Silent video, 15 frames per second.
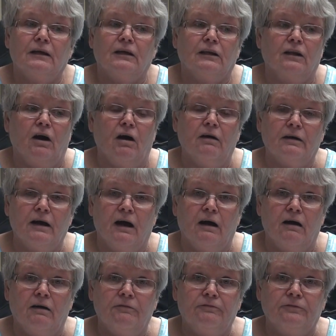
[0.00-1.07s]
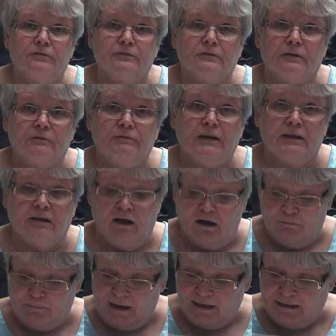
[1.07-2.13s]
Log off, then
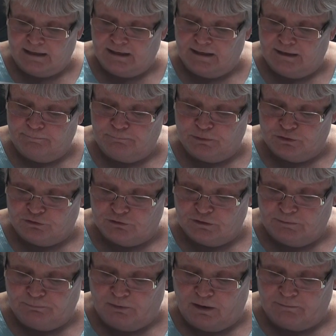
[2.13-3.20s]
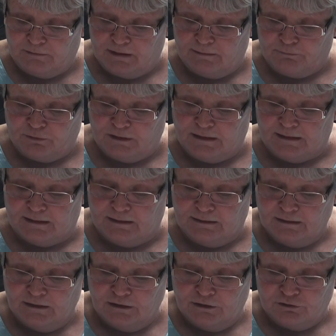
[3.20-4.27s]
log back in, put your department number in,
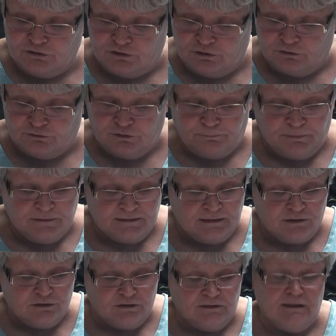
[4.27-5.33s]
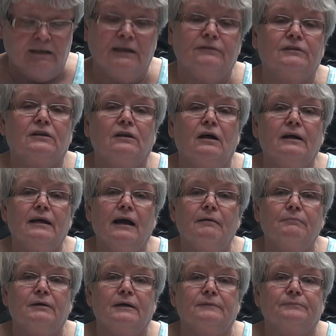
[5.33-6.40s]
choose your position, and hit the clock
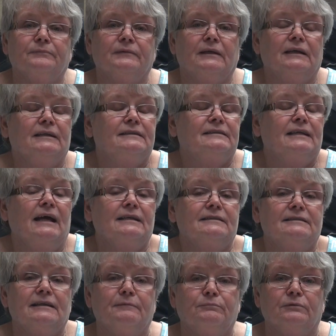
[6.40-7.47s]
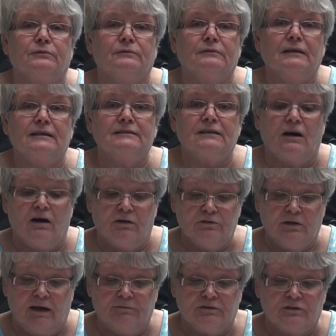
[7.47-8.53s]
out button. It's that simple. That's all
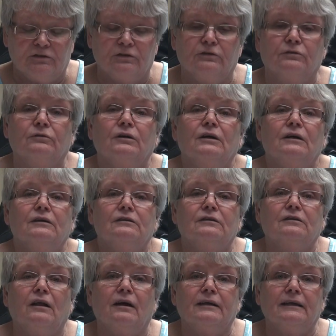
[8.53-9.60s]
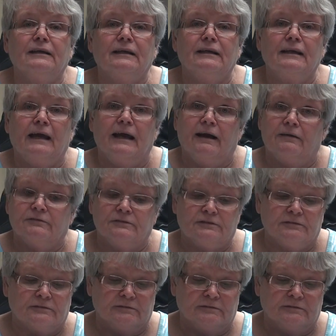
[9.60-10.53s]
you have to do to clock in and out.